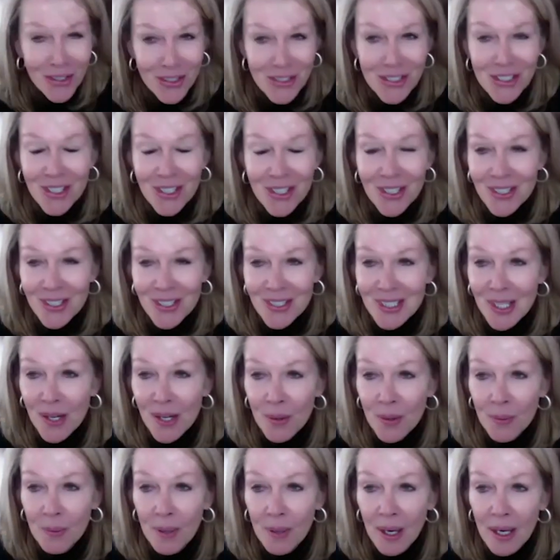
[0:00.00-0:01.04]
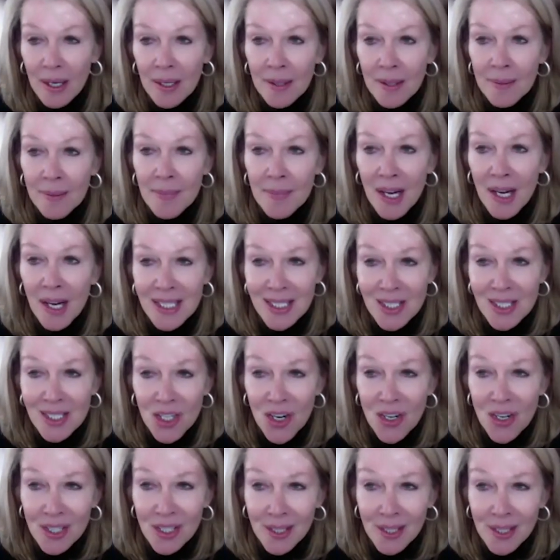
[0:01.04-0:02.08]
sure. So um, I
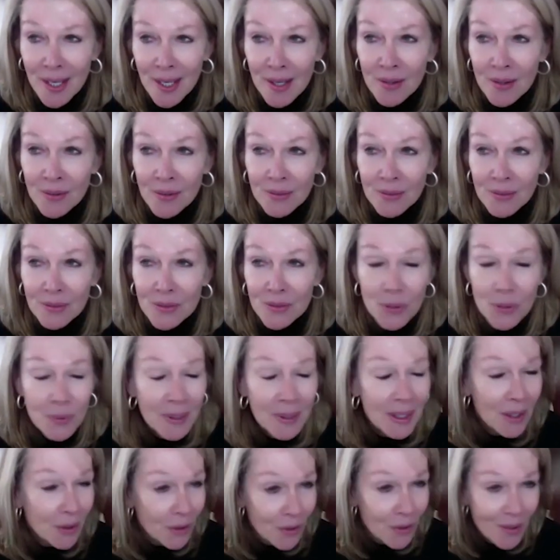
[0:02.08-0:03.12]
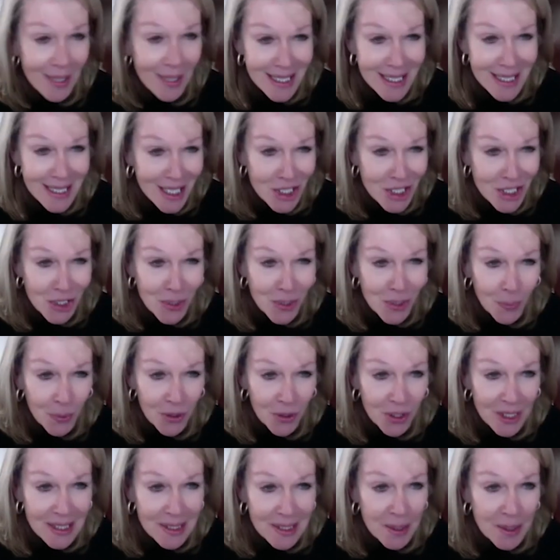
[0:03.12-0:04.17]
started out doing accreditation
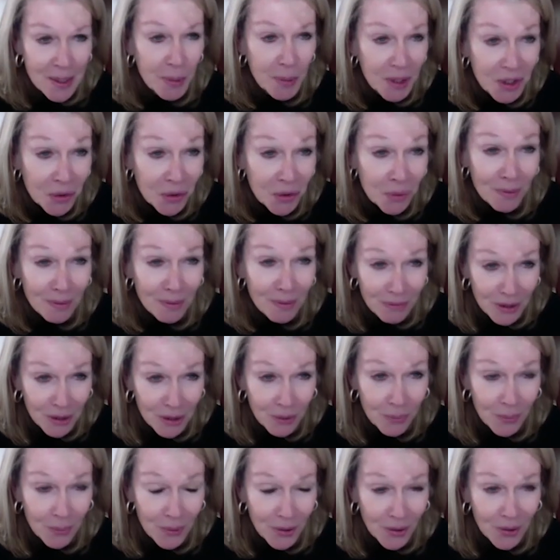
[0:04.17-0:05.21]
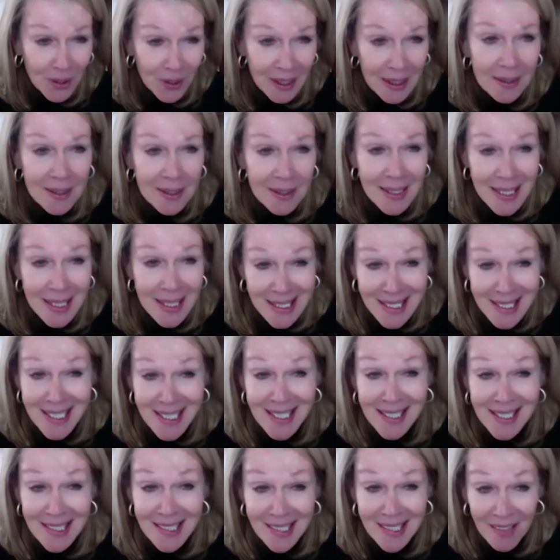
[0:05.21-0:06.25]
work as a peer reviewer in the
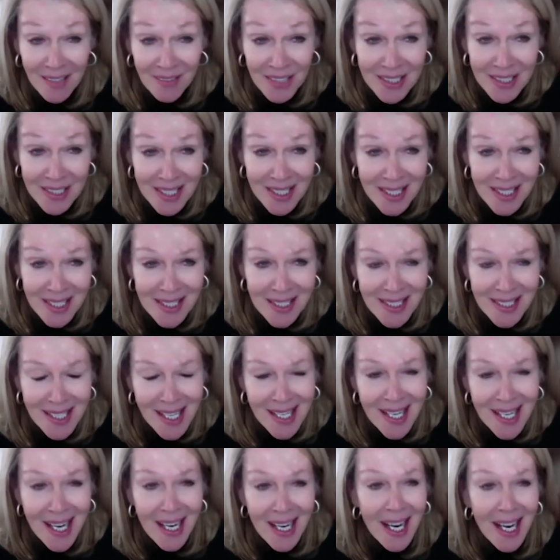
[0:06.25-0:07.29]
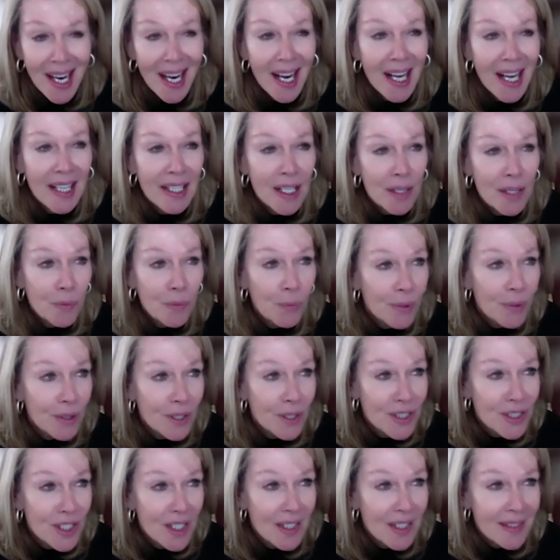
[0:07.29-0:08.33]
1970s. And I've
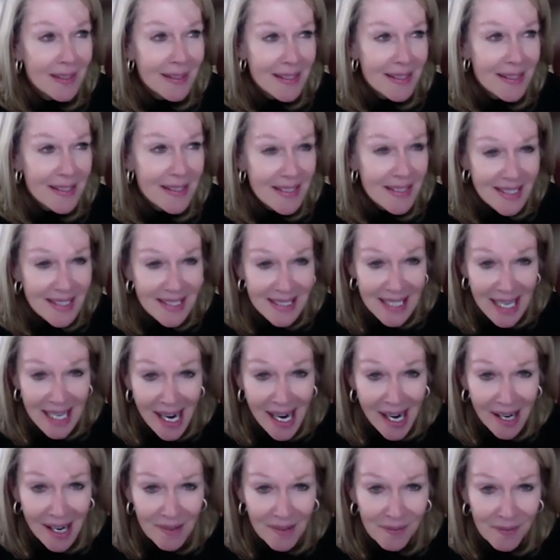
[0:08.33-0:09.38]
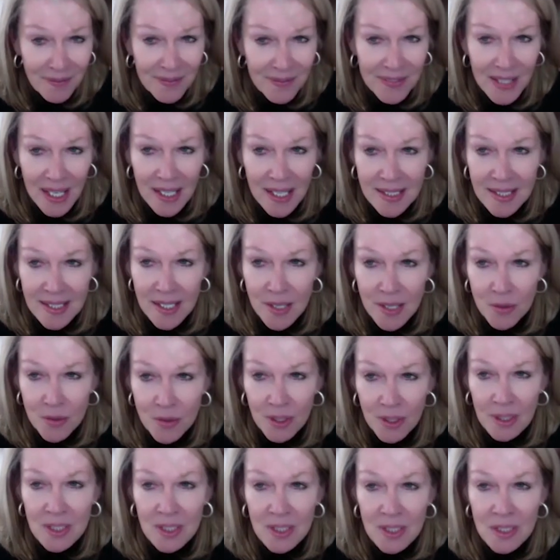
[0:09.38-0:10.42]
worked on the staff as either a
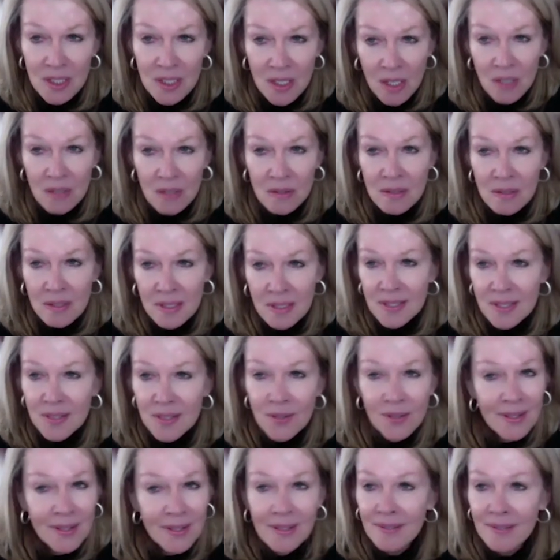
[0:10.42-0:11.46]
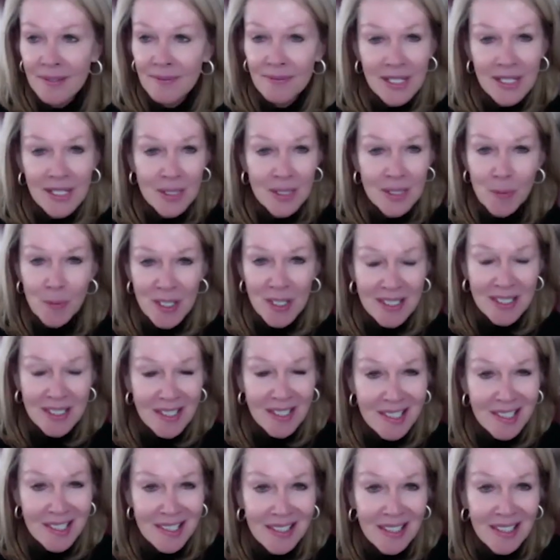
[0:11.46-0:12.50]
consultant or a vice
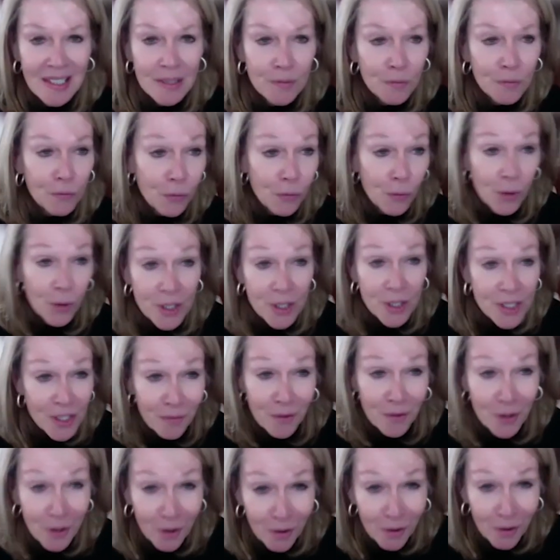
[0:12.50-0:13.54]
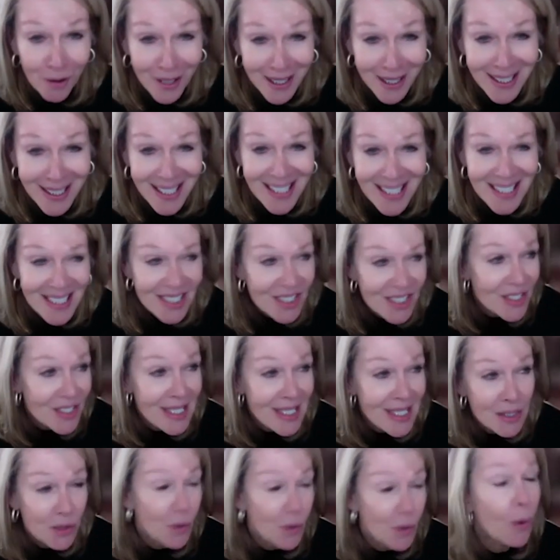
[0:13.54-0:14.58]
president in four different accrediting
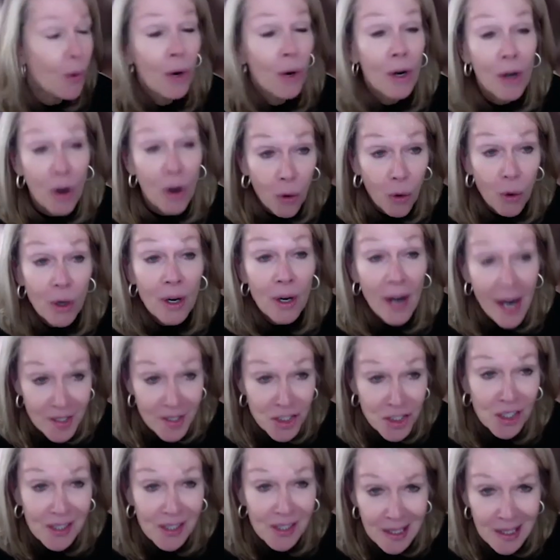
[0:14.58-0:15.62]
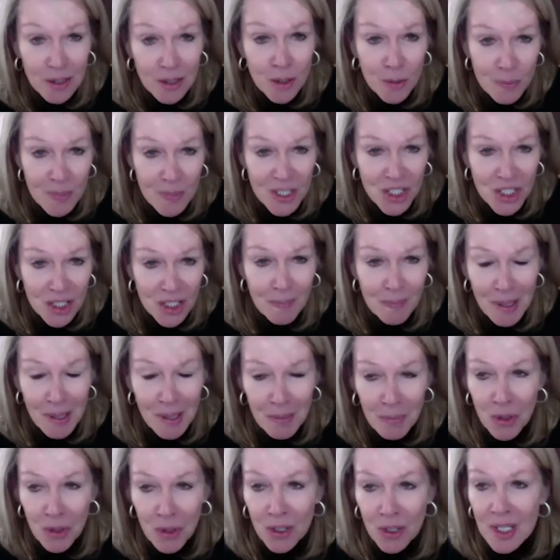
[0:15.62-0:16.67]
agencies, or, or actually a commission
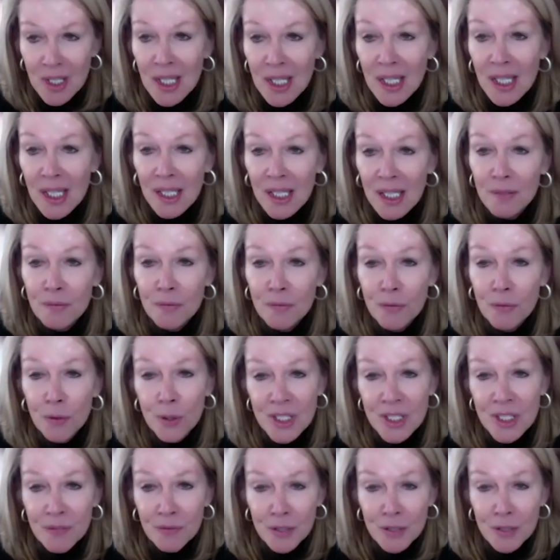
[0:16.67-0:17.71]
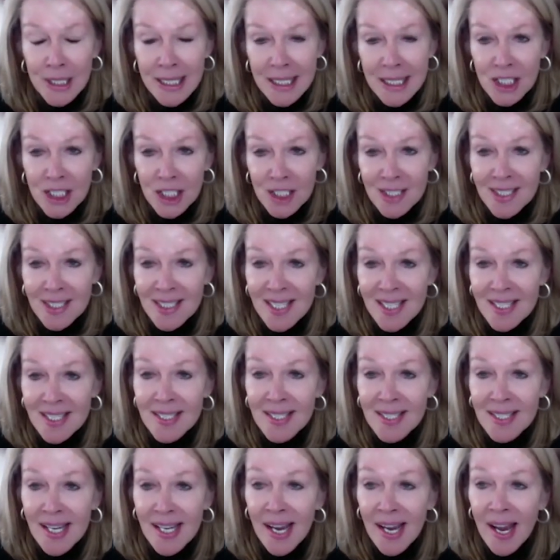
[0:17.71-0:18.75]
member in four different
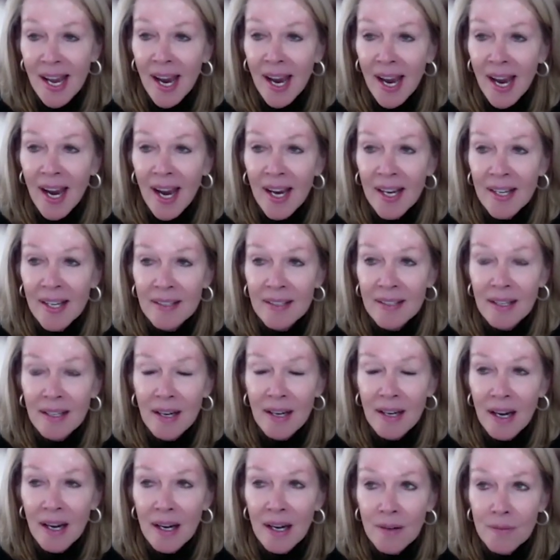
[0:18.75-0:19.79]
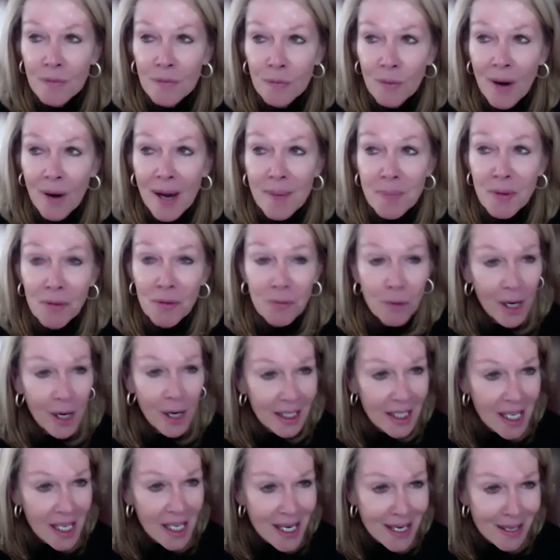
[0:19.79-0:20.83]
agencies. And uh, right before I
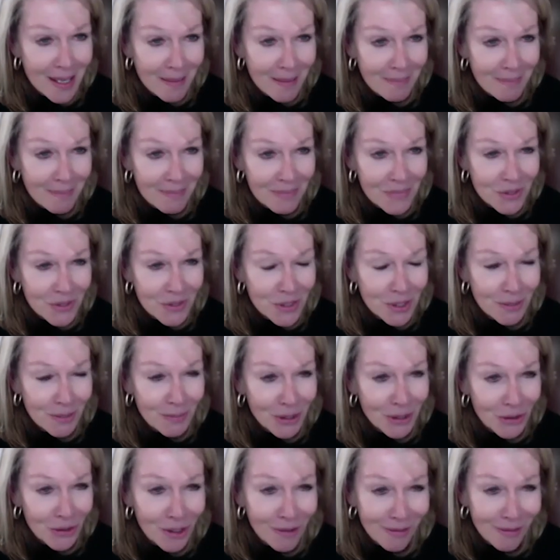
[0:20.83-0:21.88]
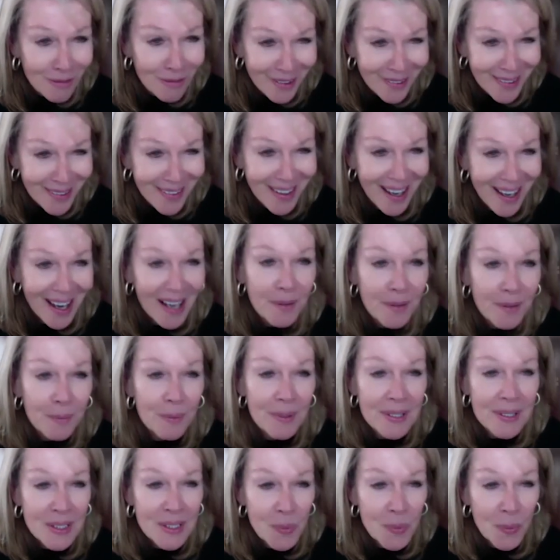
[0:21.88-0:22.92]
came to Minerva, I
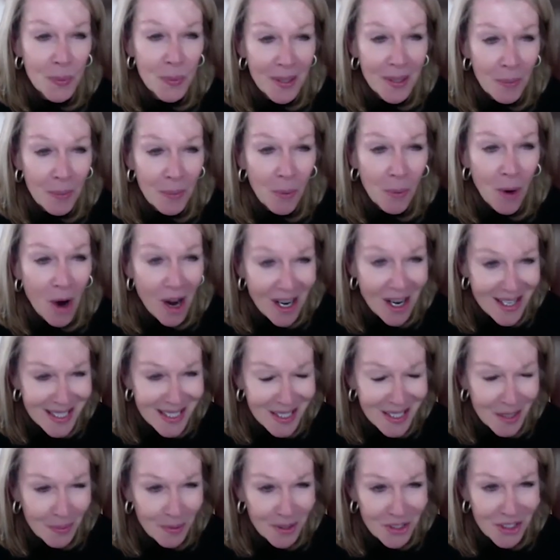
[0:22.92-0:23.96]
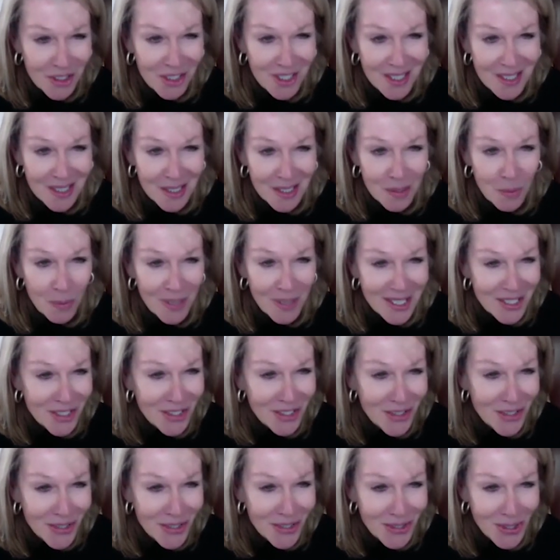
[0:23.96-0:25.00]
was with WASC, which is the
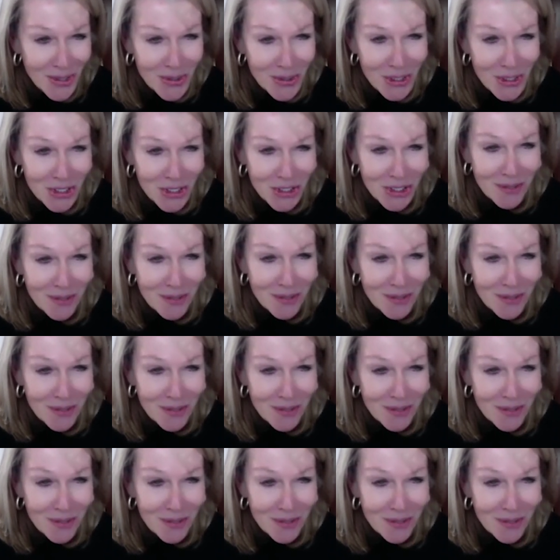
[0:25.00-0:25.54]
Western Association